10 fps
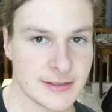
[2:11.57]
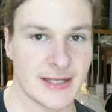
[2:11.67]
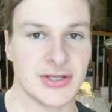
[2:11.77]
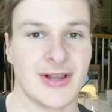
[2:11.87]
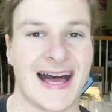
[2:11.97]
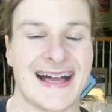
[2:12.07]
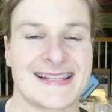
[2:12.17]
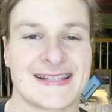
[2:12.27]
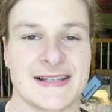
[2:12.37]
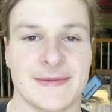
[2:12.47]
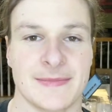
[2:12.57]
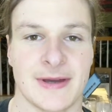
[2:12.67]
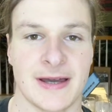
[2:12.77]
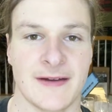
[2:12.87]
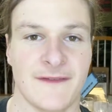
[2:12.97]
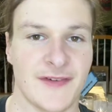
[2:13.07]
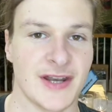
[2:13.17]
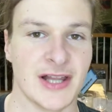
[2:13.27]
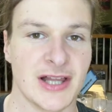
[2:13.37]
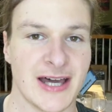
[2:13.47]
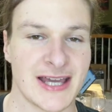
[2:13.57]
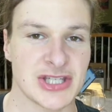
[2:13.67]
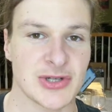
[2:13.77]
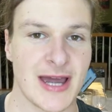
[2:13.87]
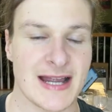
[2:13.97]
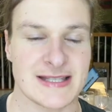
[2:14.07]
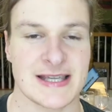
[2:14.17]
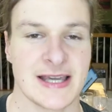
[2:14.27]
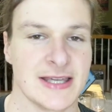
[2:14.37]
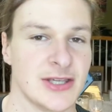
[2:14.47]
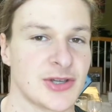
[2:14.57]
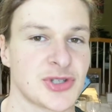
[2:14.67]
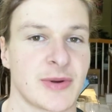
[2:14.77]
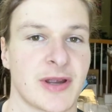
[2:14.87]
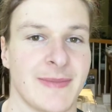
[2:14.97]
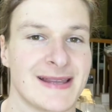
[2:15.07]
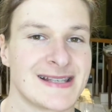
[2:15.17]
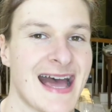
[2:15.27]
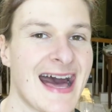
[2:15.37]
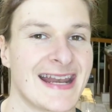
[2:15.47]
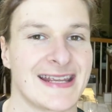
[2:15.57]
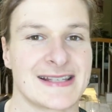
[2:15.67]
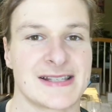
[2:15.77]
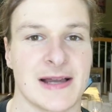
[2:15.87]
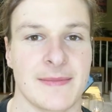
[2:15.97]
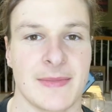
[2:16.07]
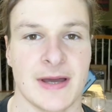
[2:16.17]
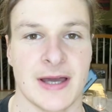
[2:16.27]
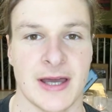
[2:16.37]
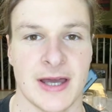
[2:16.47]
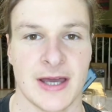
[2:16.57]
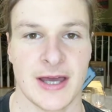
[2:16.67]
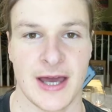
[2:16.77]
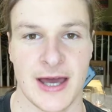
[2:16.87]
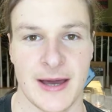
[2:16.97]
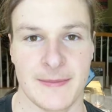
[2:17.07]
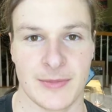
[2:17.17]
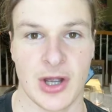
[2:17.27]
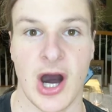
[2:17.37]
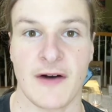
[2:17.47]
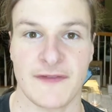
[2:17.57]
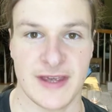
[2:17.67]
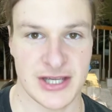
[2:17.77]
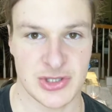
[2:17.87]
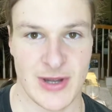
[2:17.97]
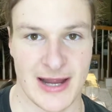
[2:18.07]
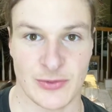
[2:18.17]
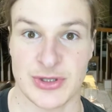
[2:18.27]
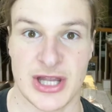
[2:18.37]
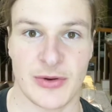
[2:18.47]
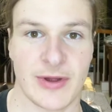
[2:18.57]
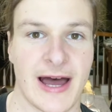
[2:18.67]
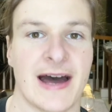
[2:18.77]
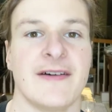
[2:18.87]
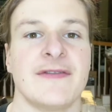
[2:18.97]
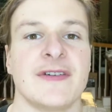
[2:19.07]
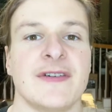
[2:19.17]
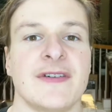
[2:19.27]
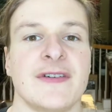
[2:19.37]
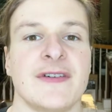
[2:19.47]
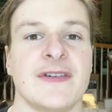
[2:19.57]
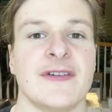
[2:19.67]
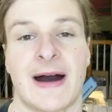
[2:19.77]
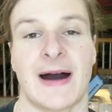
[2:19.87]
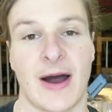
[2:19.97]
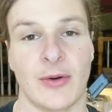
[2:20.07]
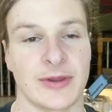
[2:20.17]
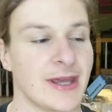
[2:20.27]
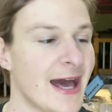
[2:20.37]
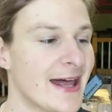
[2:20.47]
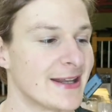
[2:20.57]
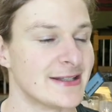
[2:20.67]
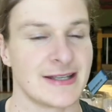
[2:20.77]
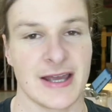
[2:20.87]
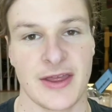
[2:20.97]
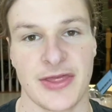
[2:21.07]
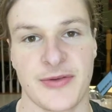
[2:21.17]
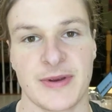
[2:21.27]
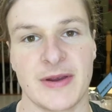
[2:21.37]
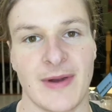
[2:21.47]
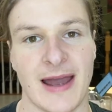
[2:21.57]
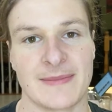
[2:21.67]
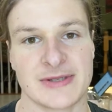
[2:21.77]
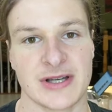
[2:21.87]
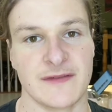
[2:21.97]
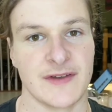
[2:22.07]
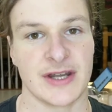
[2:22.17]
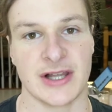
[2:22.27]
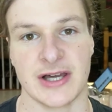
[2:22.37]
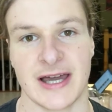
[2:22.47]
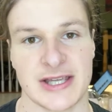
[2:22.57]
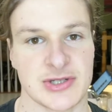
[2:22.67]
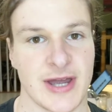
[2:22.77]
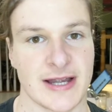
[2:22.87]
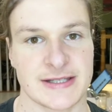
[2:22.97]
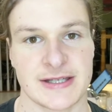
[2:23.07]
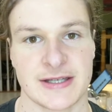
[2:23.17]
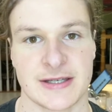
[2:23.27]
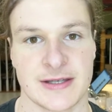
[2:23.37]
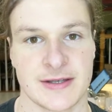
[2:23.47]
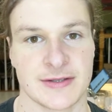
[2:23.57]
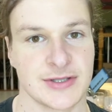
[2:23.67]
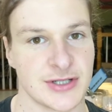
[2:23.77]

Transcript: Then you'll add some vanilla extract. He also recommends adding some coffee extract, which I don't have, so I only added 3 grams of vanilla extract to the